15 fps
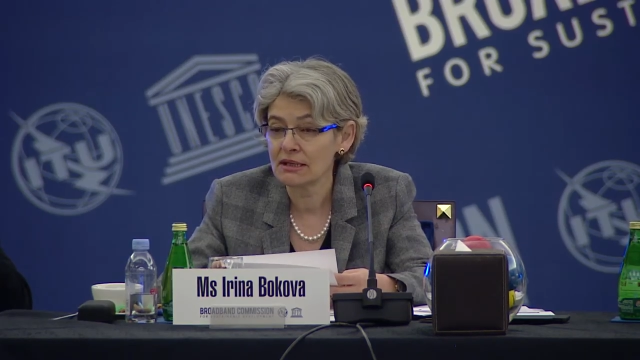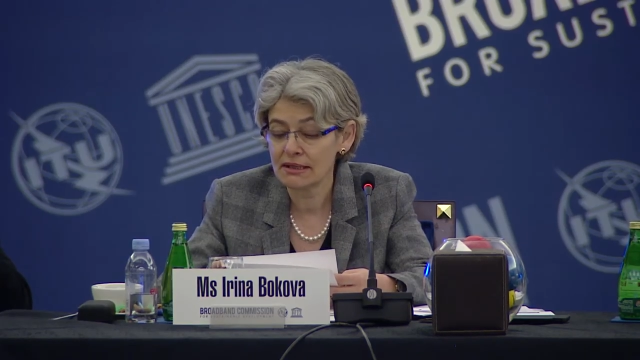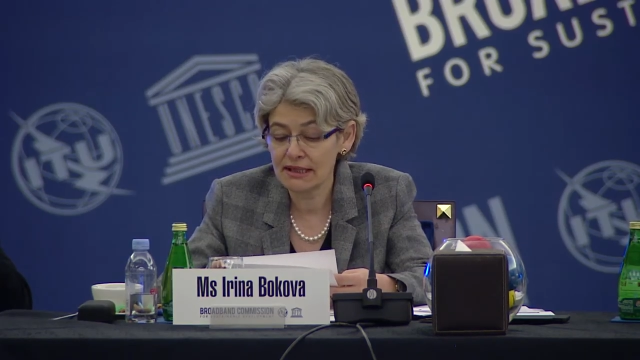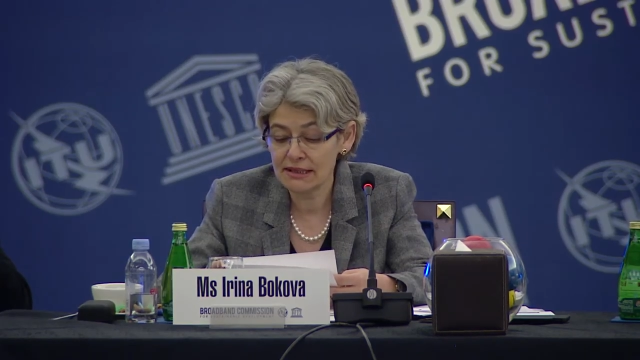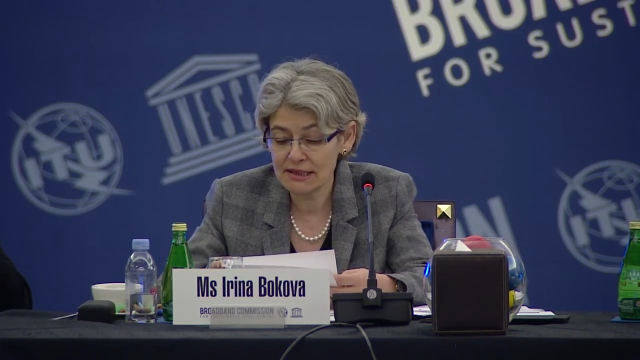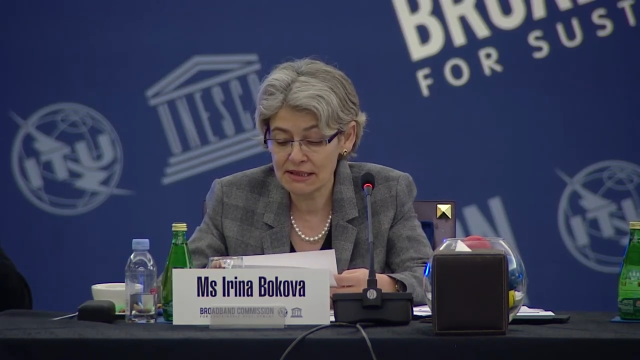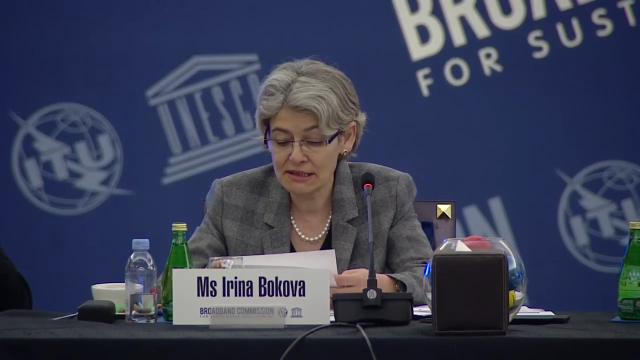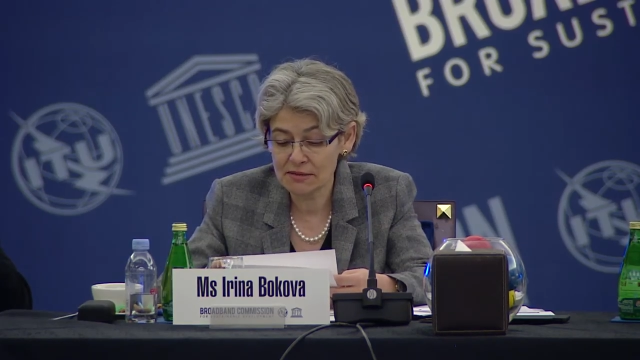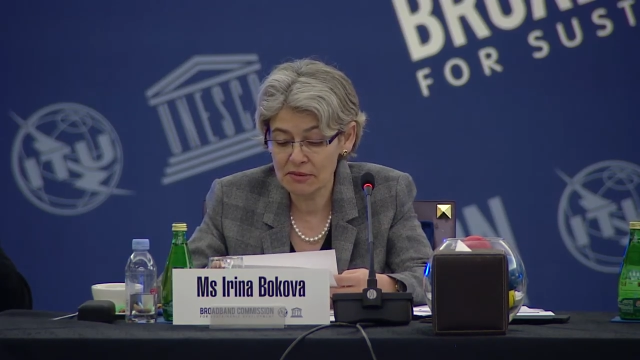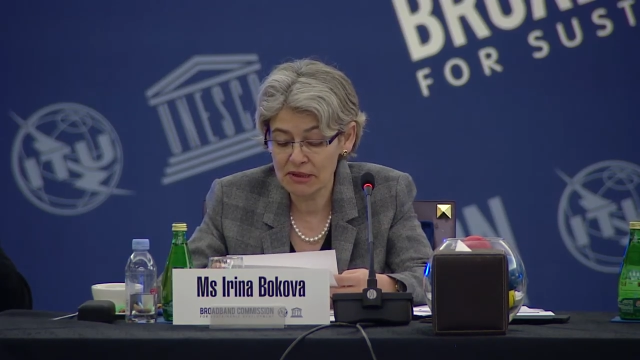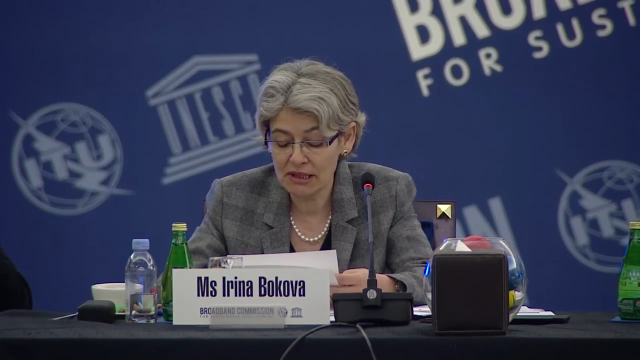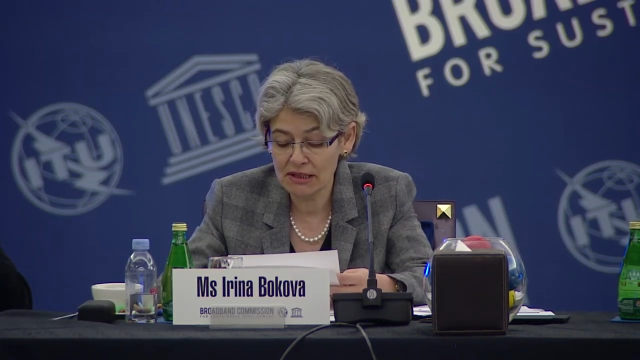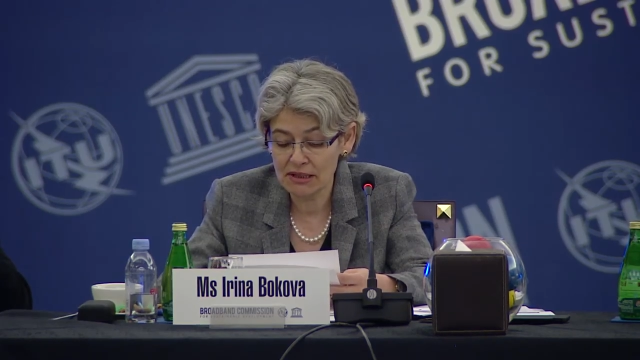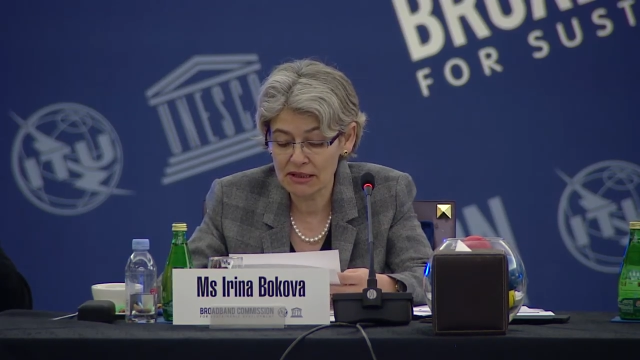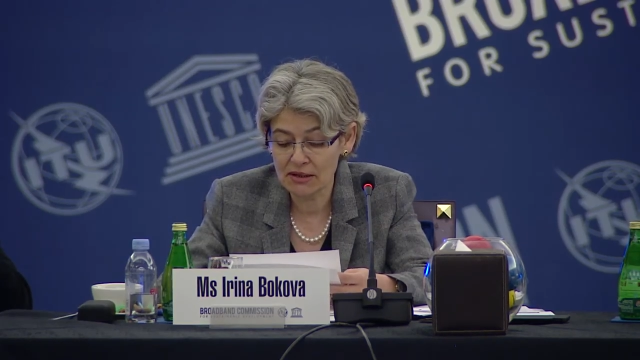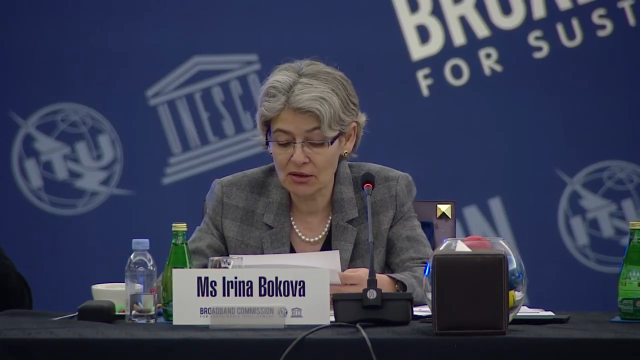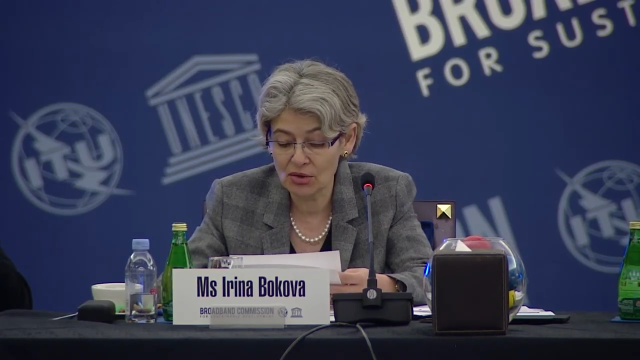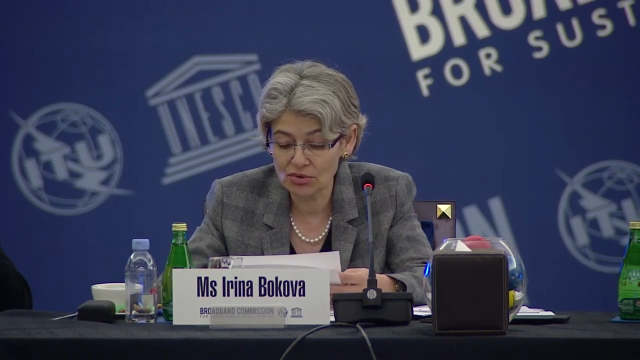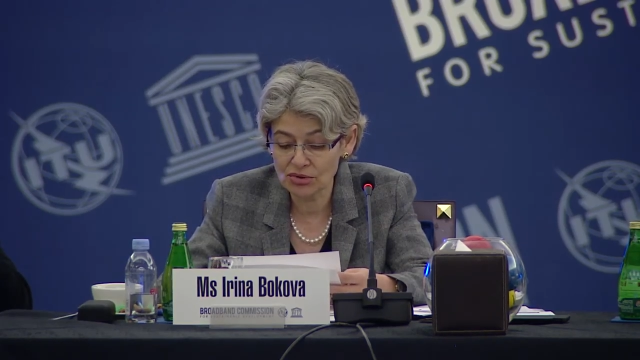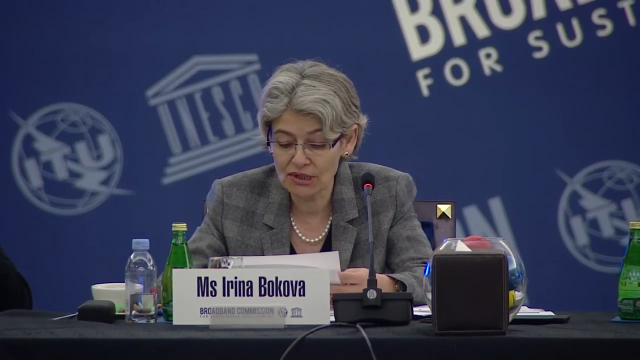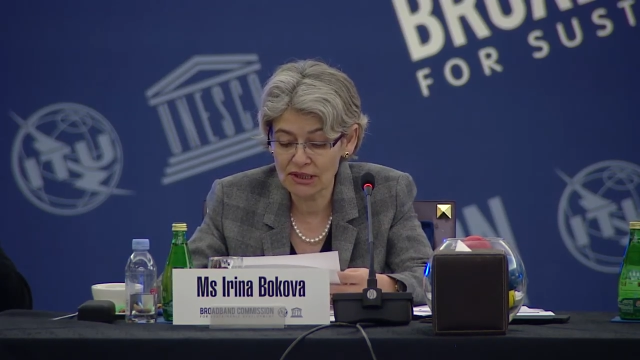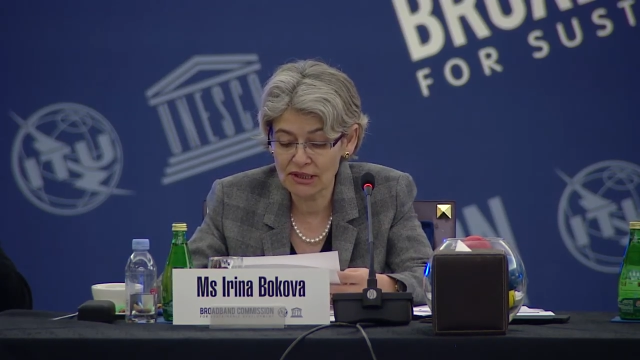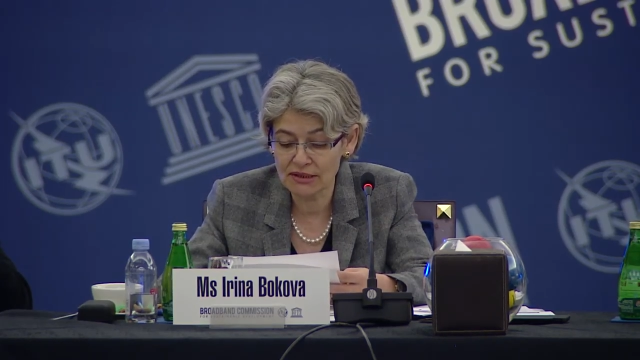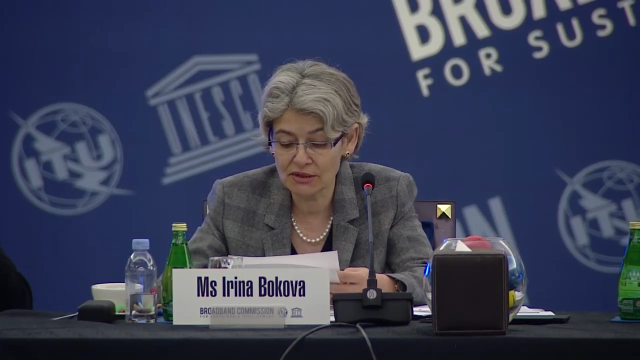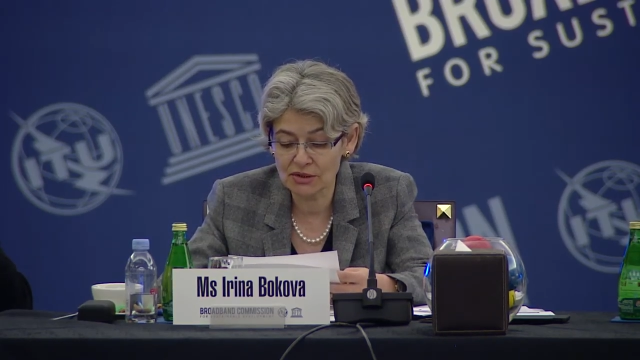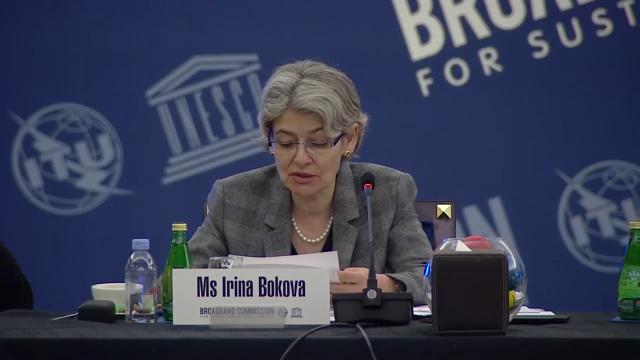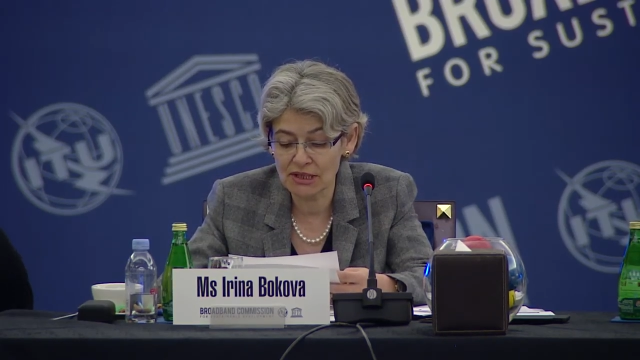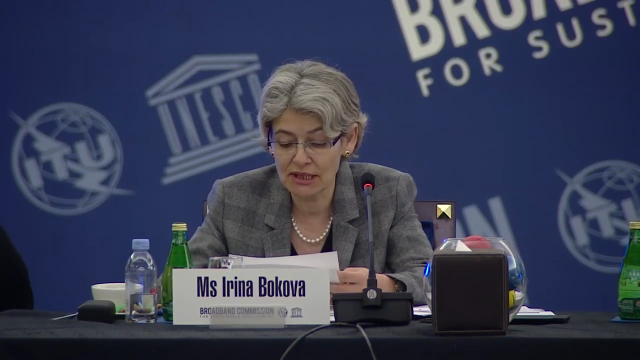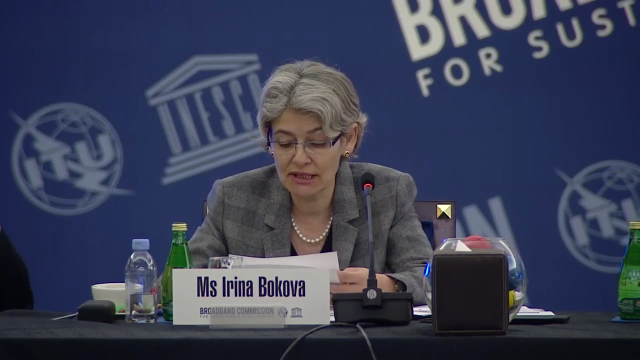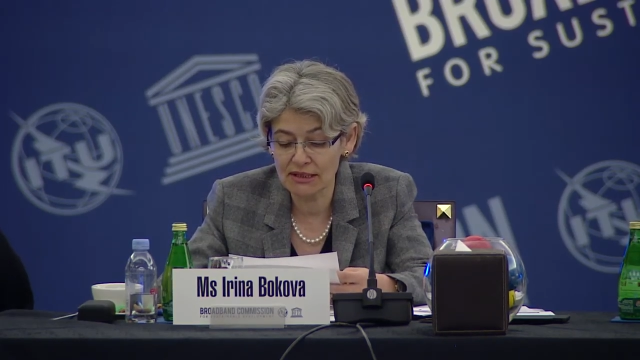that is being held here
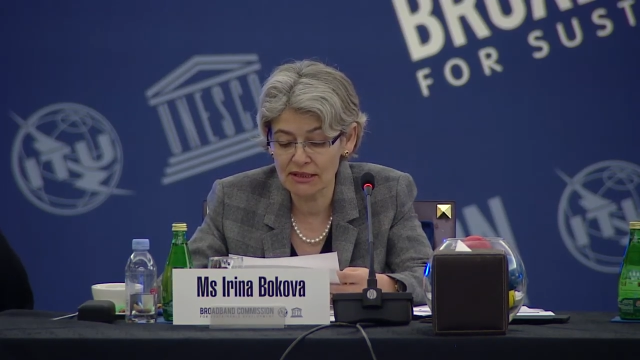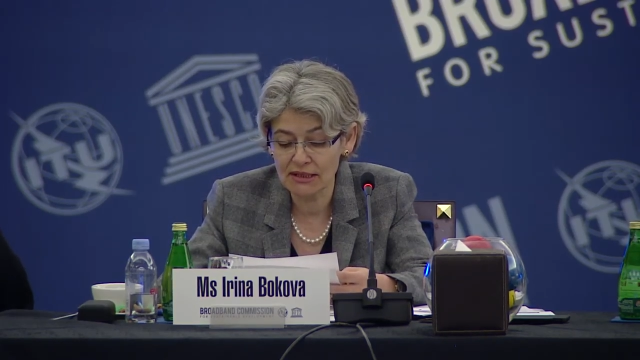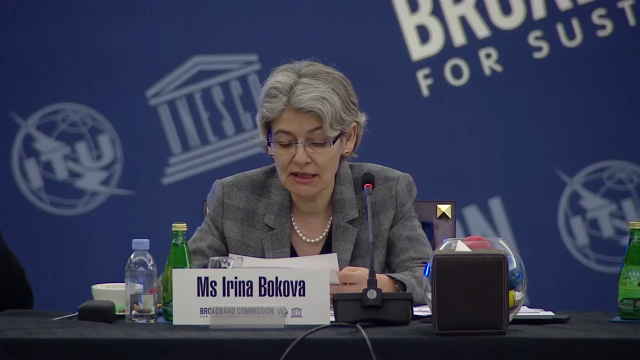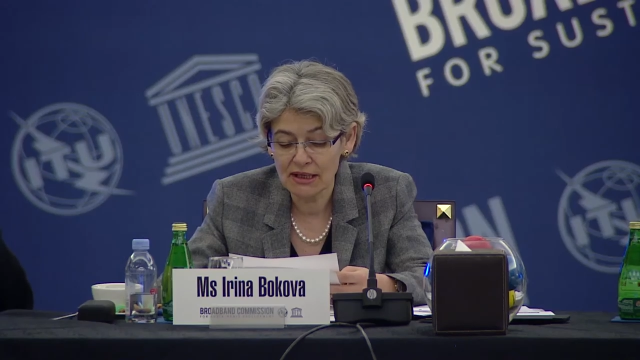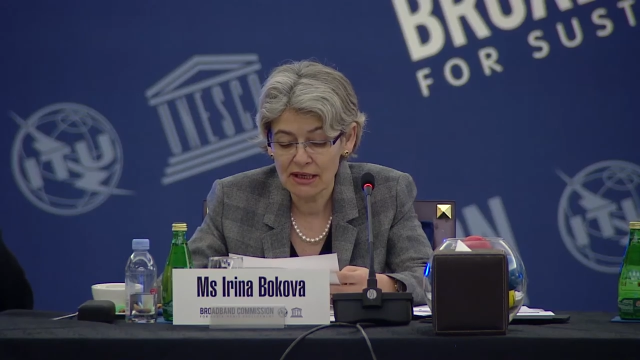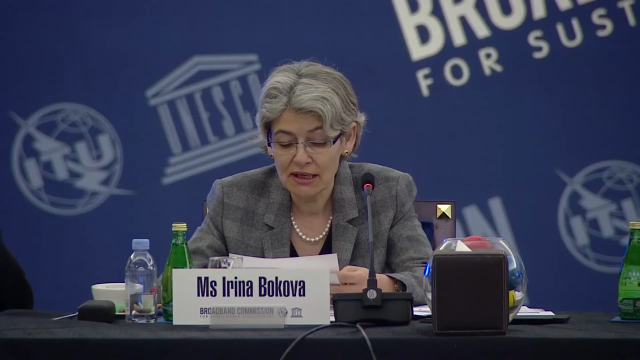today,